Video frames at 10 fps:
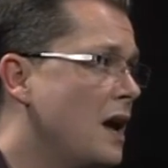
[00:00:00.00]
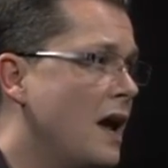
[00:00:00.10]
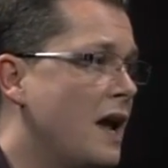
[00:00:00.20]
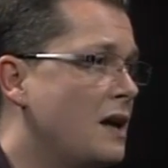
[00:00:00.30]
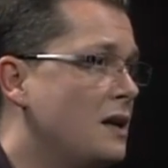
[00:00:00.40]

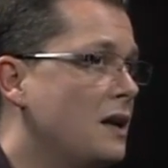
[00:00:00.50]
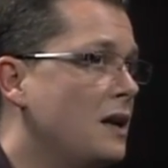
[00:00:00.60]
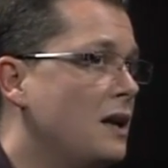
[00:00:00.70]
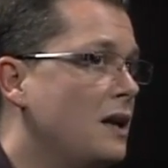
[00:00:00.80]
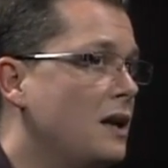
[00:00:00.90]
And
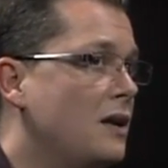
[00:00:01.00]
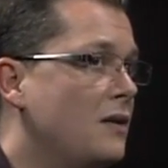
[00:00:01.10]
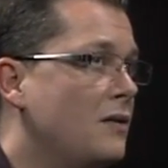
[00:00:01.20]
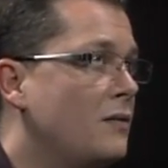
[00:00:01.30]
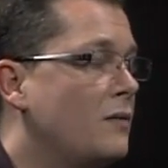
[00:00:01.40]

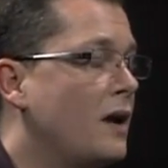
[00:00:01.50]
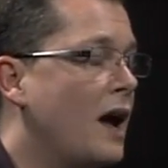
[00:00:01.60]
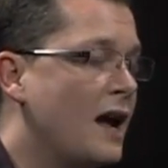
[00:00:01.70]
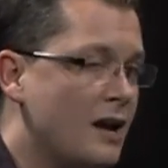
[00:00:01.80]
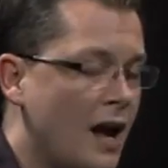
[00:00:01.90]

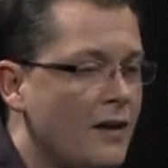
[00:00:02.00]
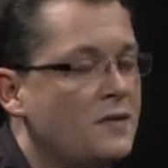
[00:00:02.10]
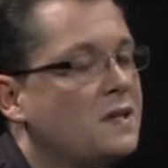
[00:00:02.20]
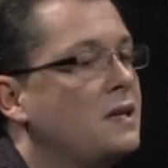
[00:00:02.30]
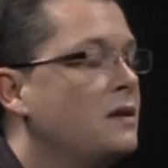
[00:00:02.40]
I've
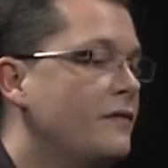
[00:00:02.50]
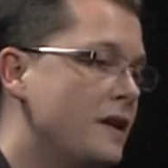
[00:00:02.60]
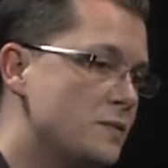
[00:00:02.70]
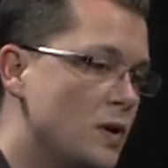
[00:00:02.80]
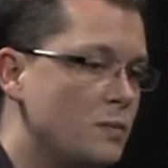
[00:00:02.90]
seen the
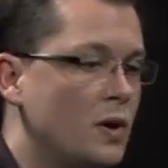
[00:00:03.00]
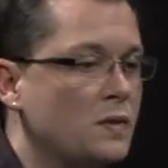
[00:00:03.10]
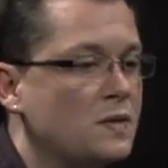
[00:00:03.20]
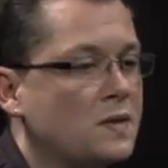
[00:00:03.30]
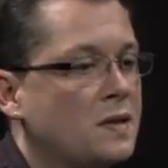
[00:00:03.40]
Facebook
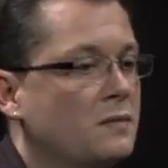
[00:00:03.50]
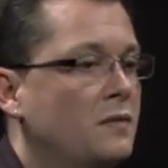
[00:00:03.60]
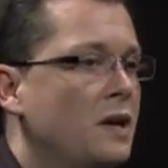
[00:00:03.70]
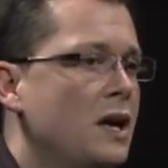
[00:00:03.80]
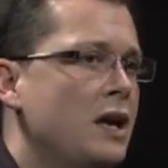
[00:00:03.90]
posts of,
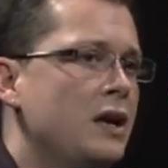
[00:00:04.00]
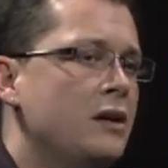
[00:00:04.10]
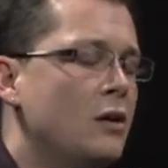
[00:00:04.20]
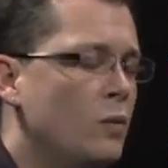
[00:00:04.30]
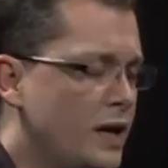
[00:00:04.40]
you
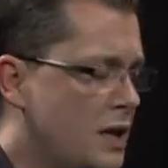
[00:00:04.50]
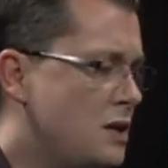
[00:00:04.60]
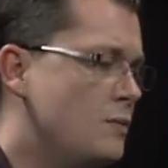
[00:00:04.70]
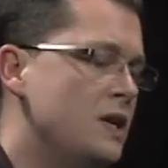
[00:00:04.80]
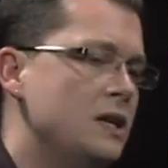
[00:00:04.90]
know, we need to
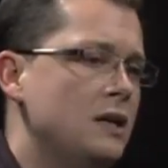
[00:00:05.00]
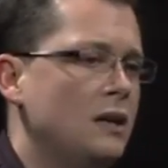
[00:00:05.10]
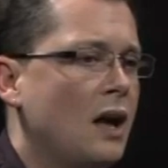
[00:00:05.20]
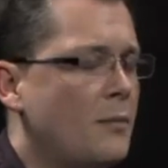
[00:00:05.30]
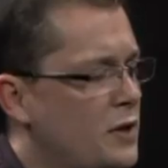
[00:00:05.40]
be
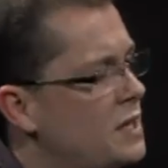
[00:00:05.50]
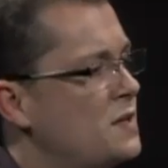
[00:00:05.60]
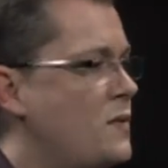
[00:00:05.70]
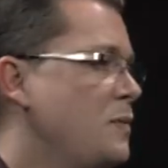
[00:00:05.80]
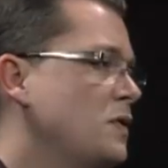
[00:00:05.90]
up in these
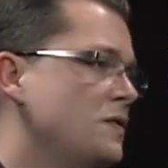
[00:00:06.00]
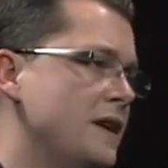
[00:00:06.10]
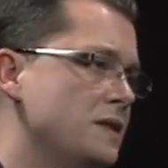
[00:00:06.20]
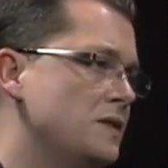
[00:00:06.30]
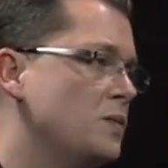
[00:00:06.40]
people's
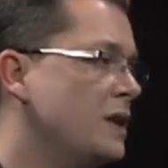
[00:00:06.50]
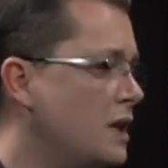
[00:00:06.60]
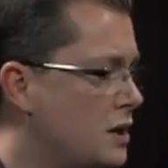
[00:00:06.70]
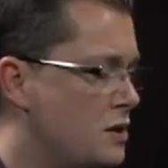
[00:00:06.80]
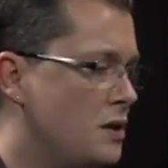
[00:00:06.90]
faces. We
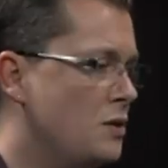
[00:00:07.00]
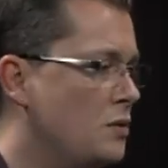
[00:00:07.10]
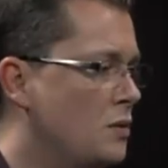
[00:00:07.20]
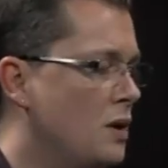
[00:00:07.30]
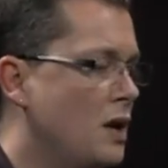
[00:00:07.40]
need
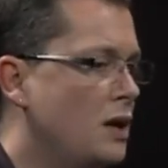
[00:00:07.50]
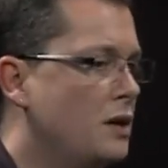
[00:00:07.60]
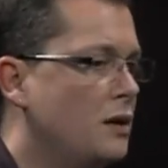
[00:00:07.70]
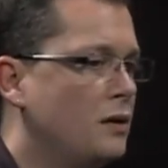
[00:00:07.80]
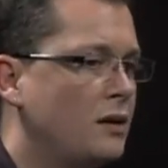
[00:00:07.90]
to
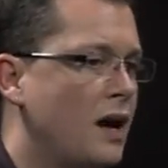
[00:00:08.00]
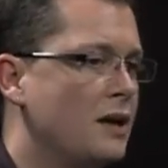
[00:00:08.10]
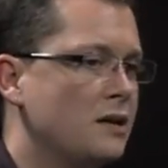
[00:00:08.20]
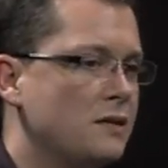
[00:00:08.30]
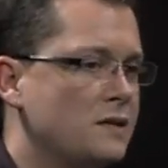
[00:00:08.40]
kind
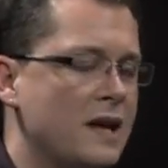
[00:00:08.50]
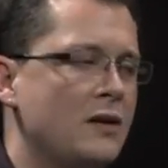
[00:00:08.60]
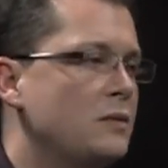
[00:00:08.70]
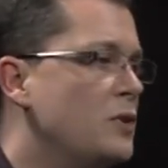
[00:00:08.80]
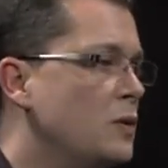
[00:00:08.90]
of sound
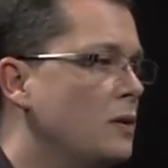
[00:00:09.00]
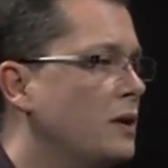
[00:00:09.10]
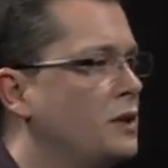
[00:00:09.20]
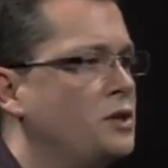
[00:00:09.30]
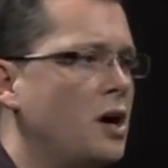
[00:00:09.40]
the bugle
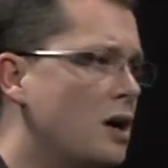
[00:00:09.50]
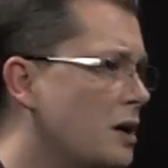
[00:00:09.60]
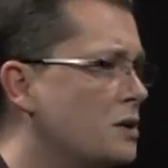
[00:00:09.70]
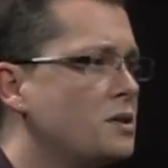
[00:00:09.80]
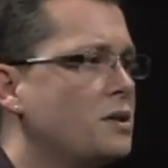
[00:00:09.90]
and
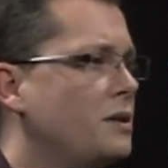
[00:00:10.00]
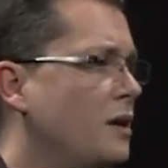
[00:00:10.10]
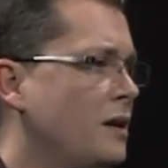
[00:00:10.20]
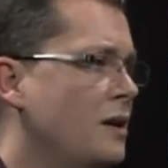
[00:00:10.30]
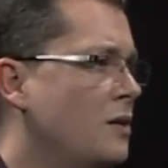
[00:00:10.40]
charge,
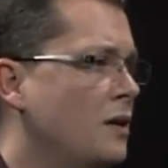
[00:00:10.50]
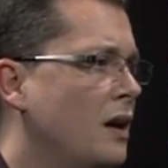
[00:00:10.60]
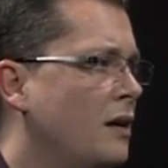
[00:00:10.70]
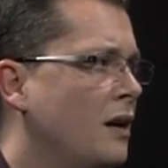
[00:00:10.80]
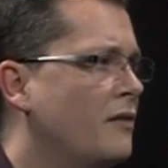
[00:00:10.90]
you know,
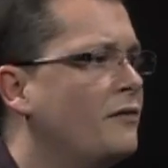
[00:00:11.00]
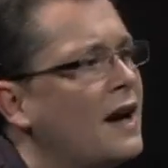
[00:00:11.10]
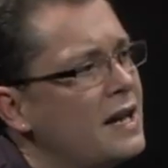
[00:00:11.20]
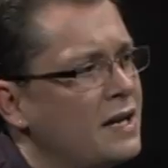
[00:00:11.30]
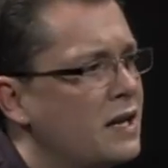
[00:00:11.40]
a
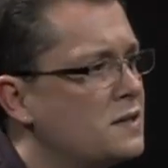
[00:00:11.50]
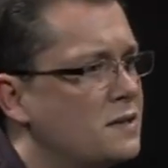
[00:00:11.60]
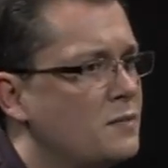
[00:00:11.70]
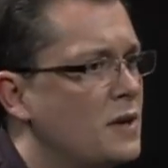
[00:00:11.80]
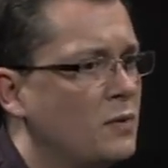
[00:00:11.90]
fight against
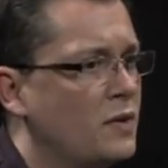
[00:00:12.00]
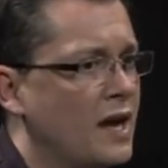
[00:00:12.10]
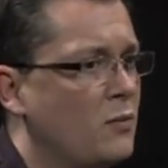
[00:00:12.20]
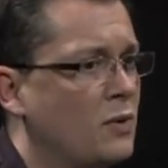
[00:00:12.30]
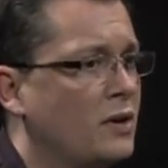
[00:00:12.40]
the people
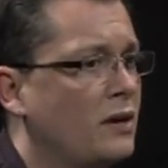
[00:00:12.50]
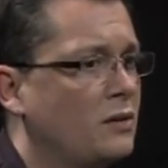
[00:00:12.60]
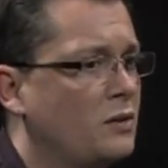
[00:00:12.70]
that we're